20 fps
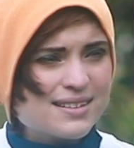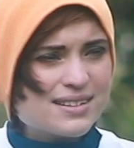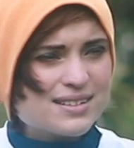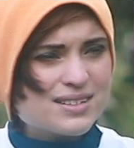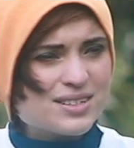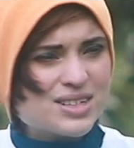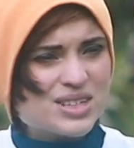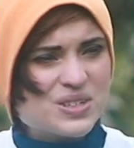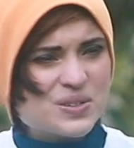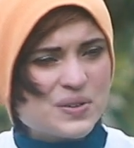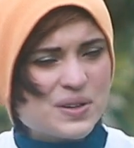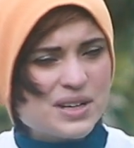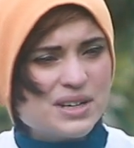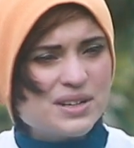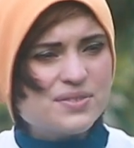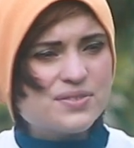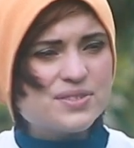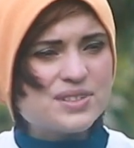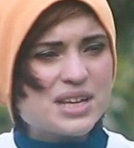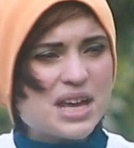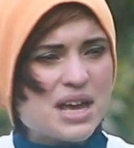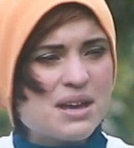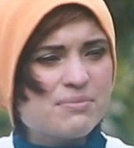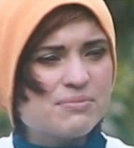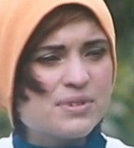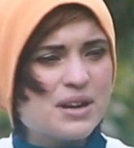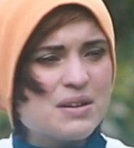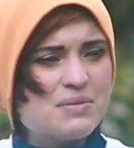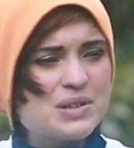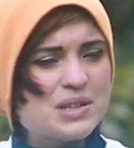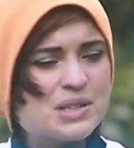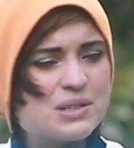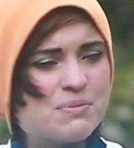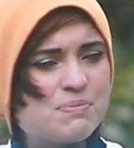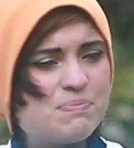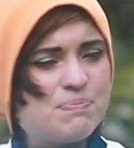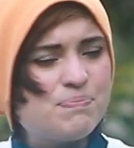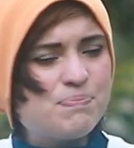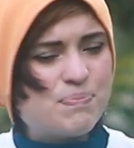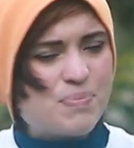this is one of Sam Raimi's
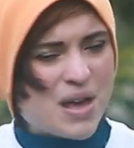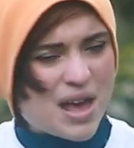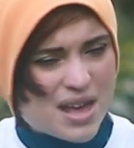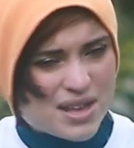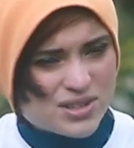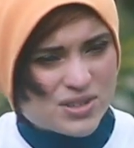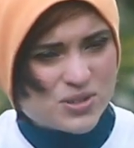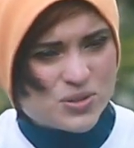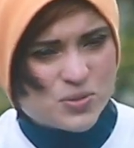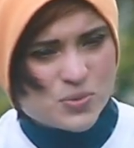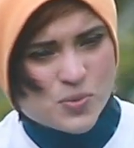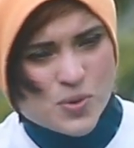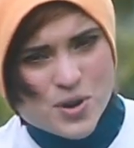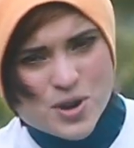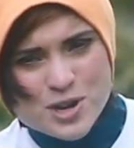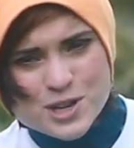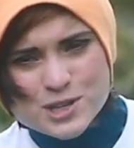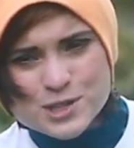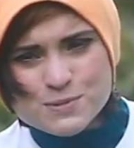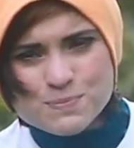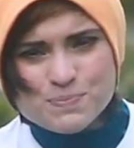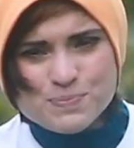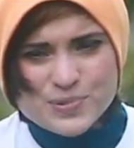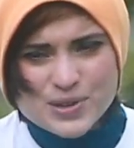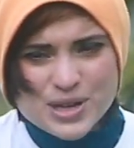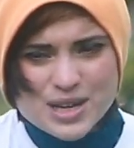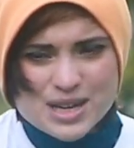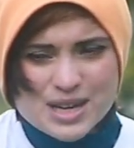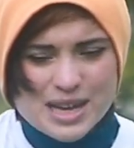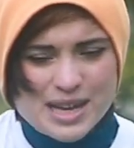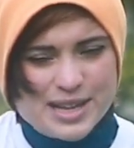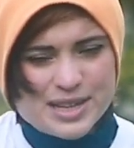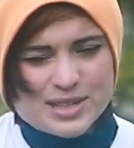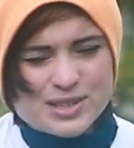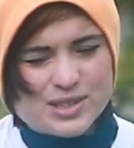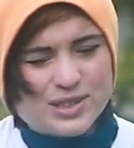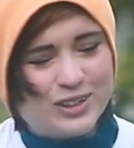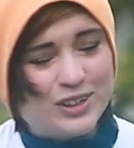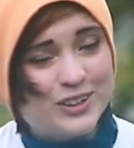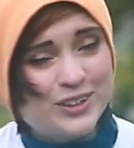best works, but
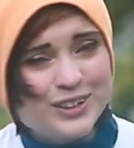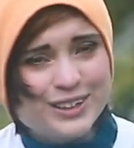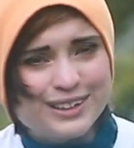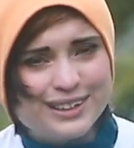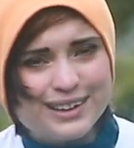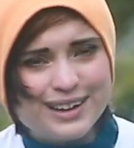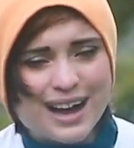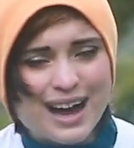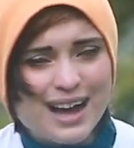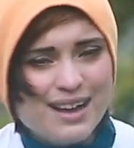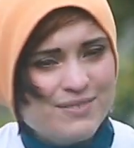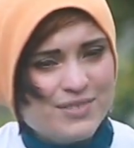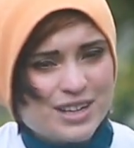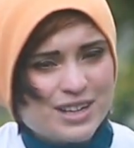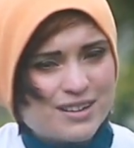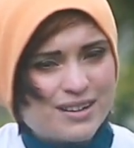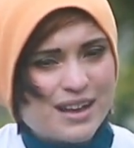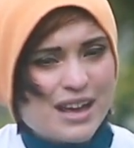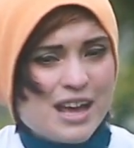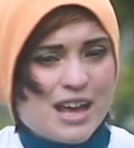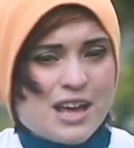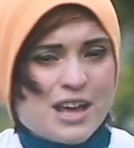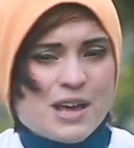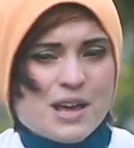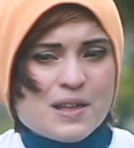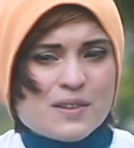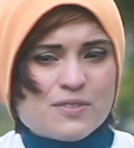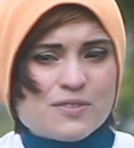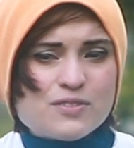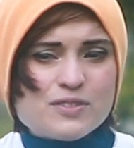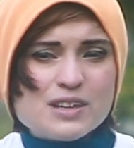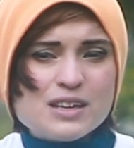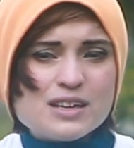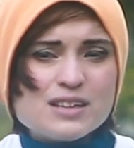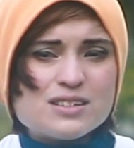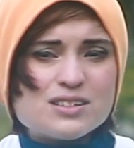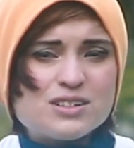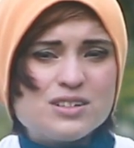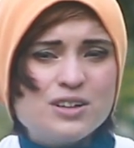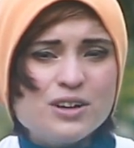it's good. I mean,
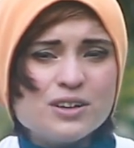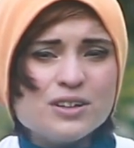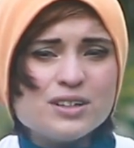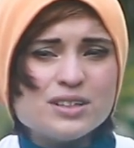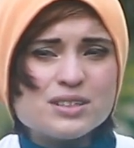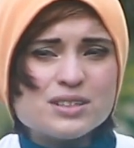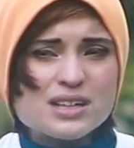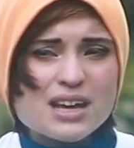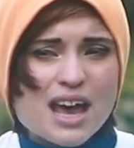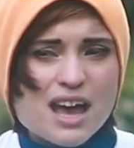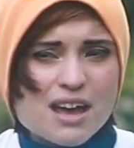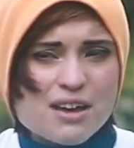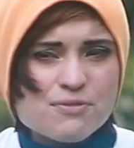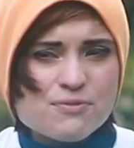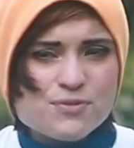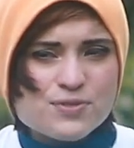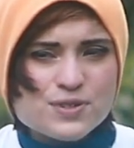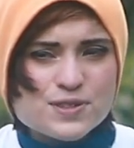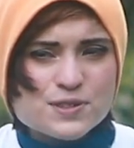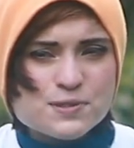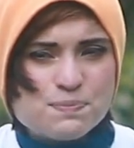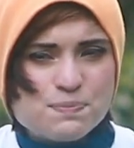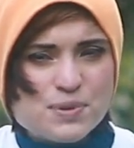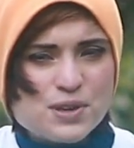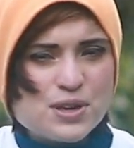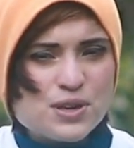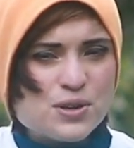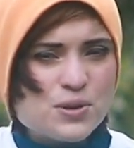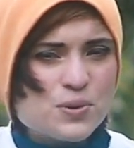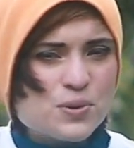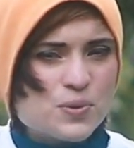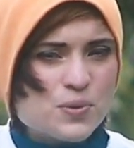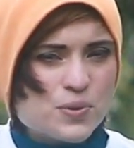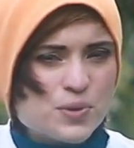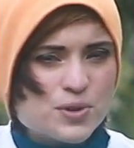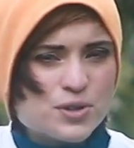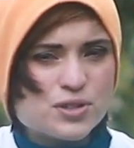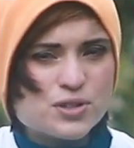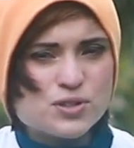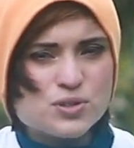it's good to have this be your
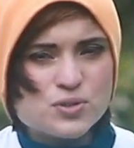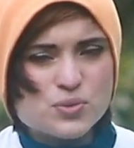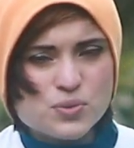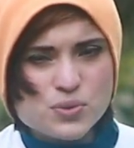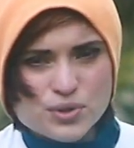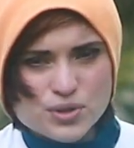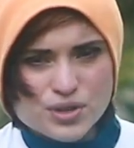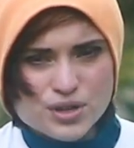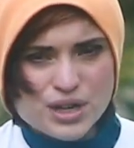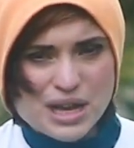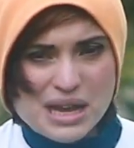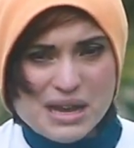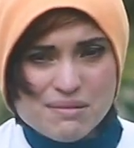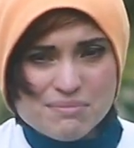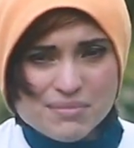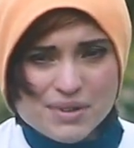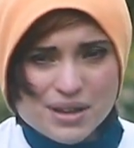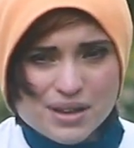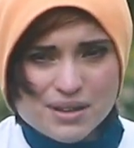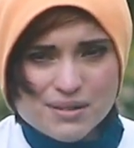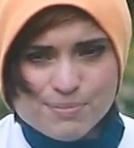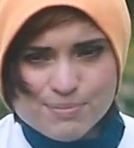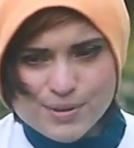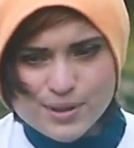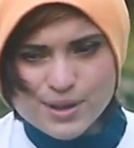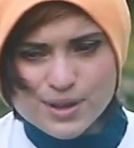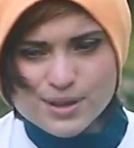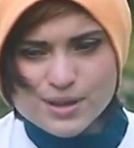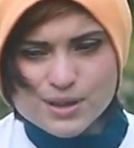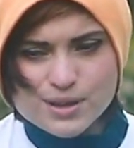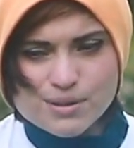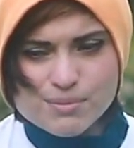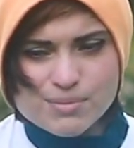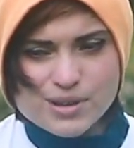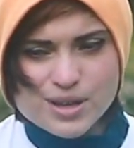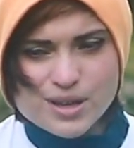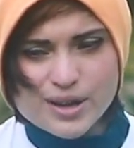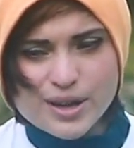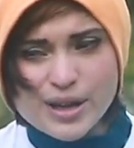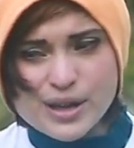worst work, in my opinion,
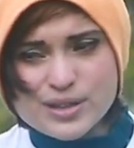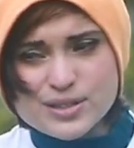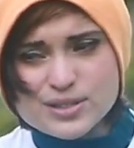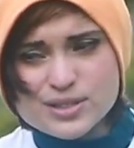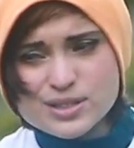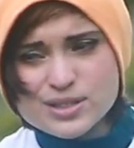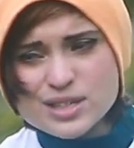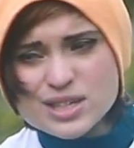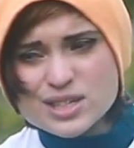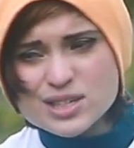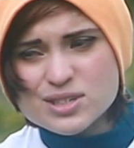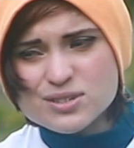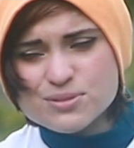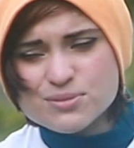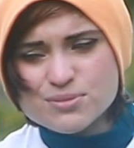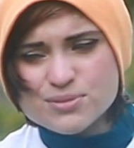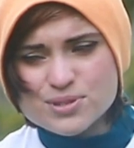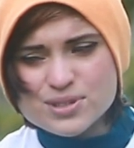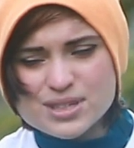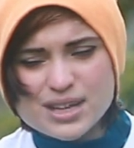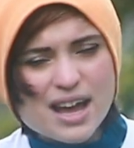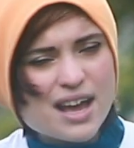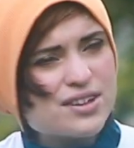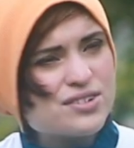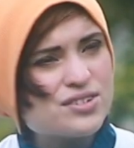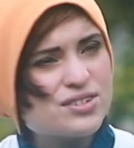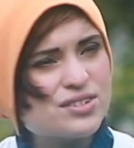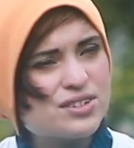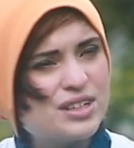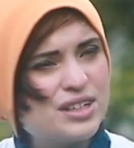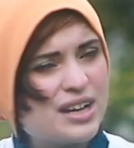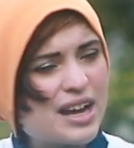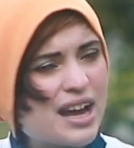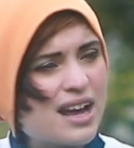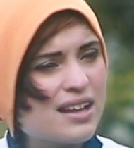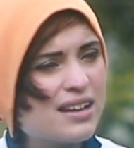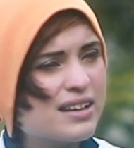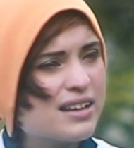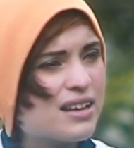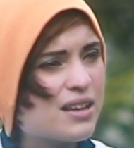because this was actually
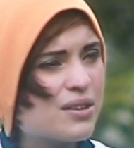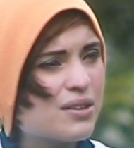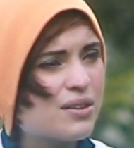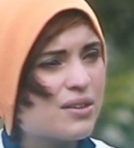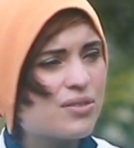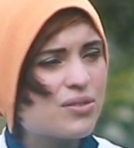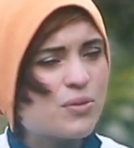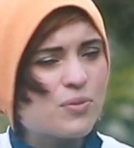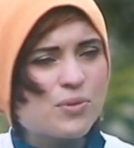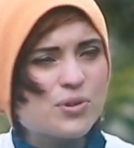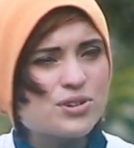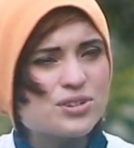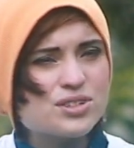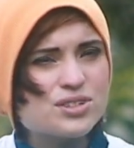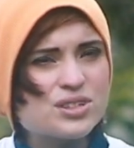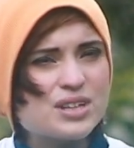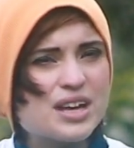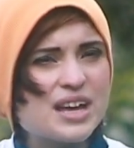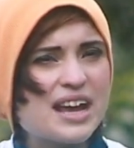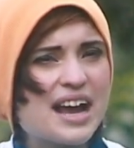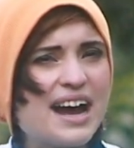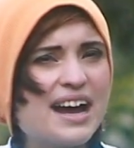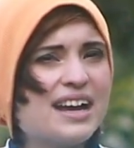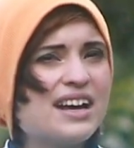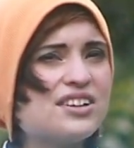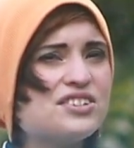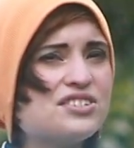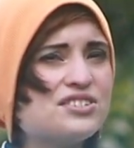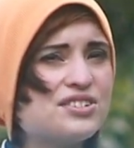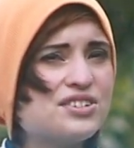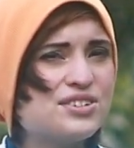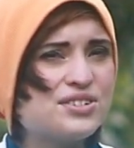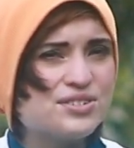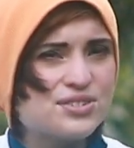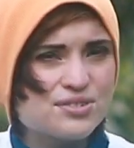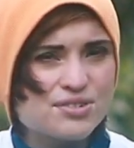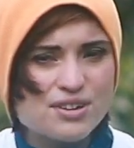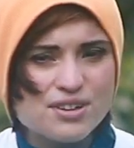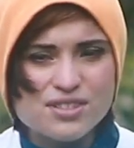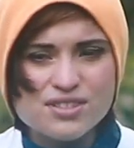not like the worst thing. I actually
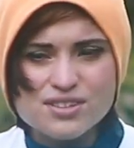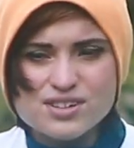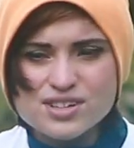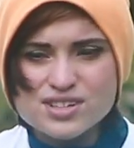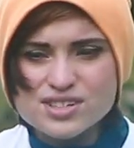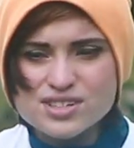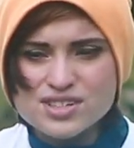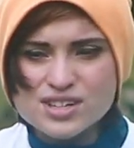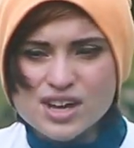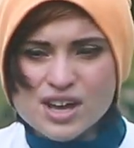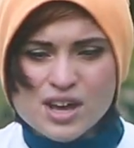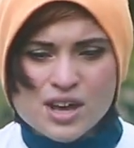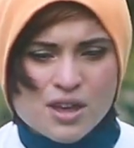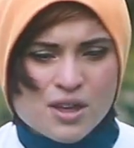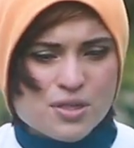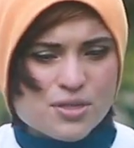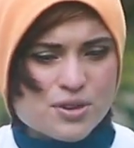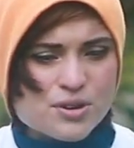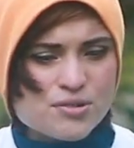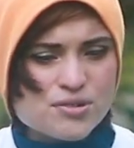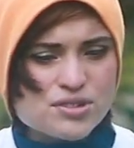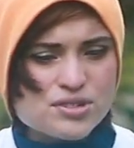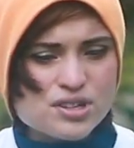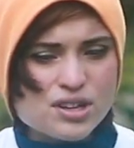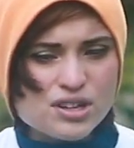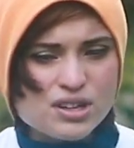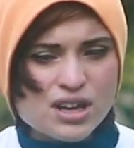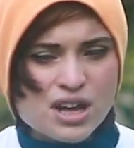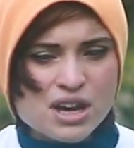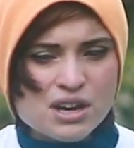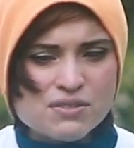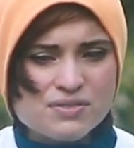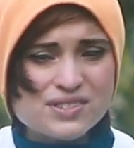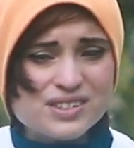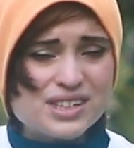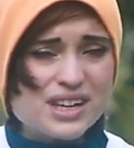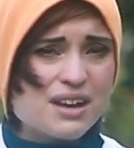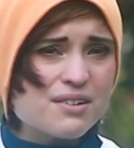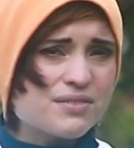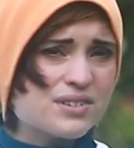enjoyed this. There was a lot
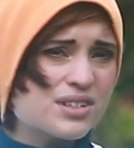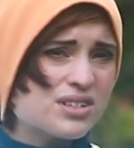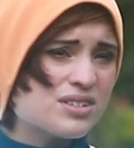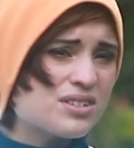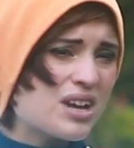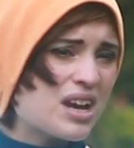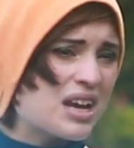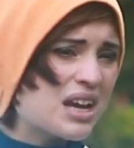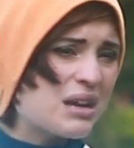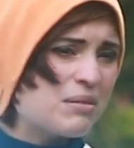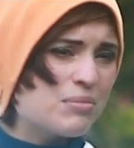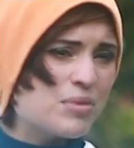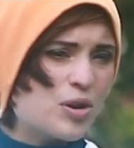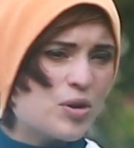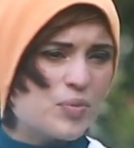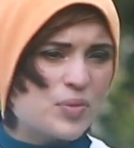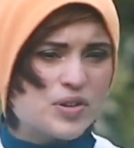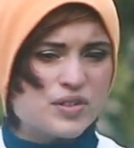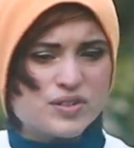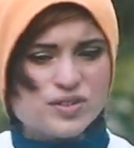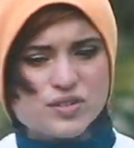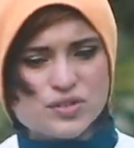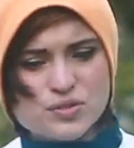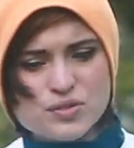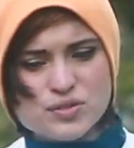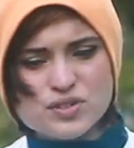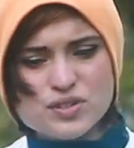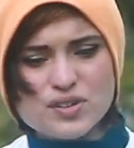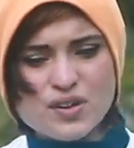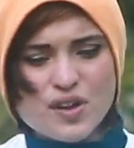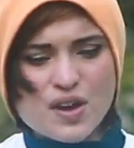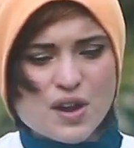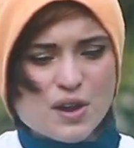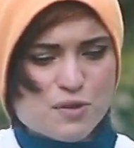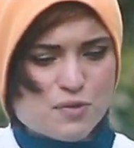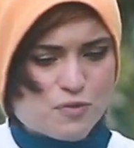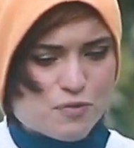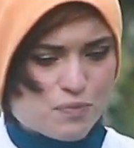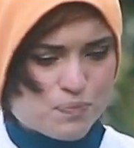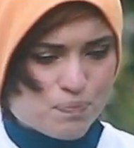of devastating moments. There was a lot
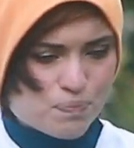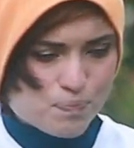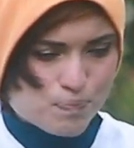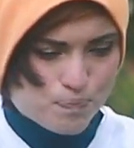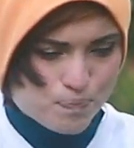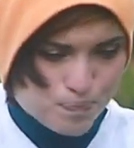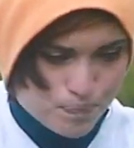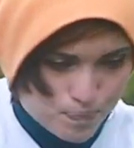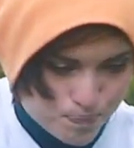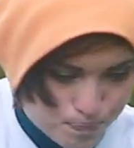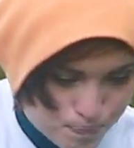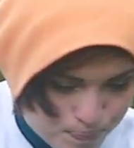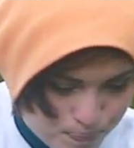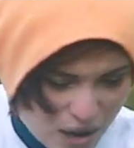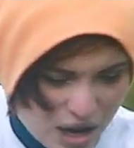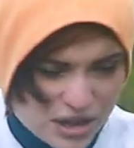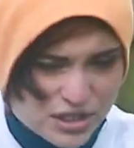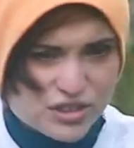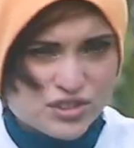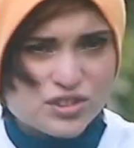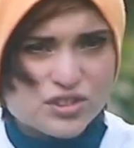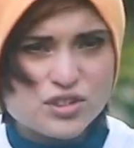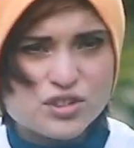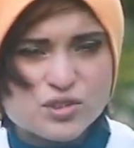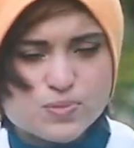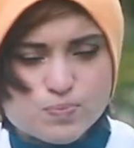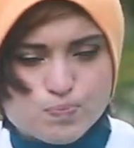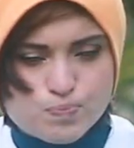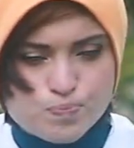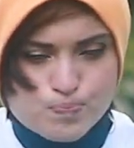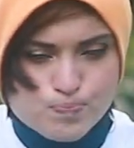of punches,